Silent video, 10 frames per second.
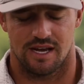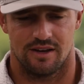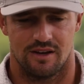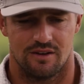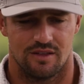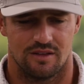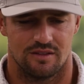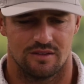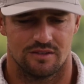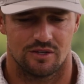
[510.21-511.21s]
out here, the
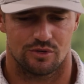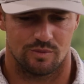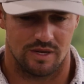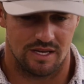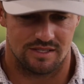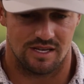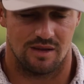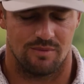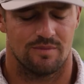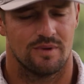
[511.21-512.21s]
social media
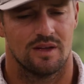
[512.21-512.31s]
team,